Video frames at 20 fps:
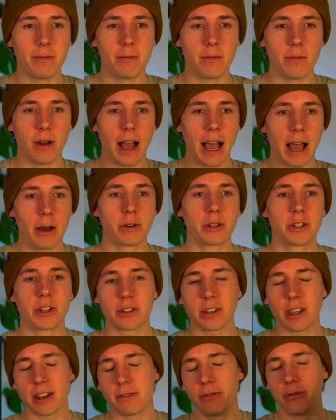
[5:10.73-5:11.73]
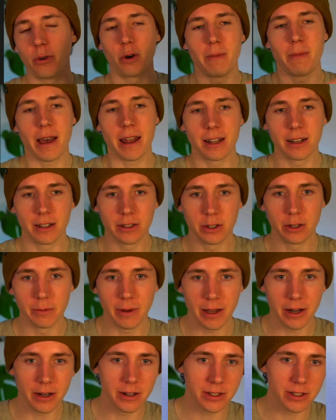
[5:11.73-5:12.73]
I would just like format it a little
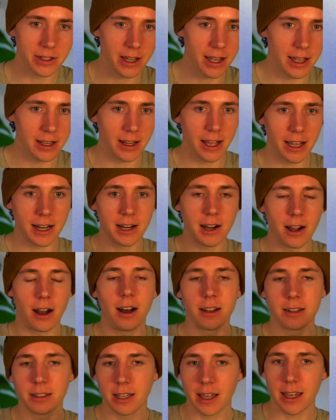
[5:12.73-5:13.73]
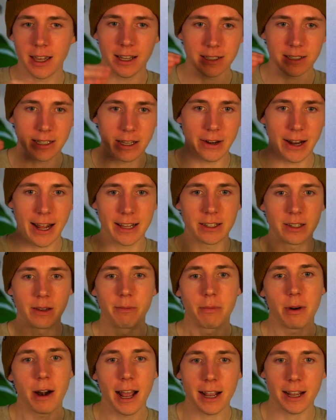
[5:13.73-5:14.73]
better. Say like context. I would add some
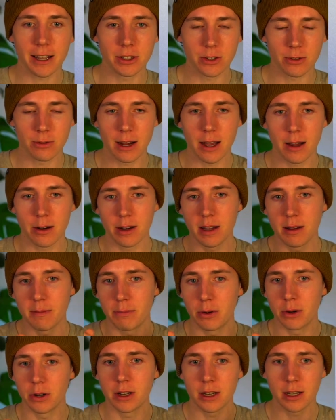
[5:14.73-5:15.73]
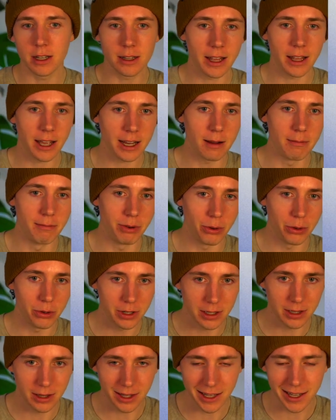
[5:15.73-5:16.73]
brackets around it. Put it in like a
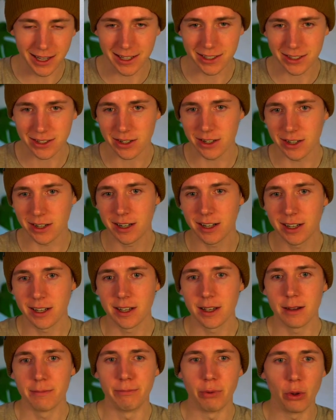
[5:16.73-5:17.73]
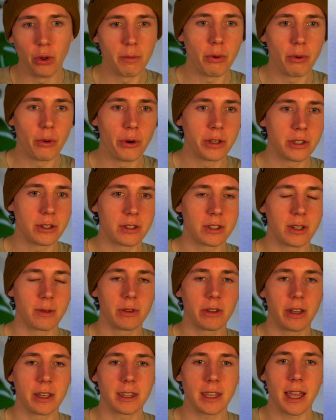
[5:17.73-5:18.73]
bulleted list or bullet points or something
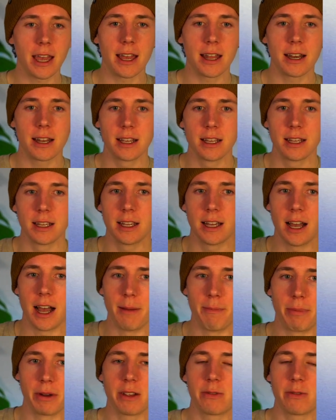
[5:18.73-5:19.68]
like that. But if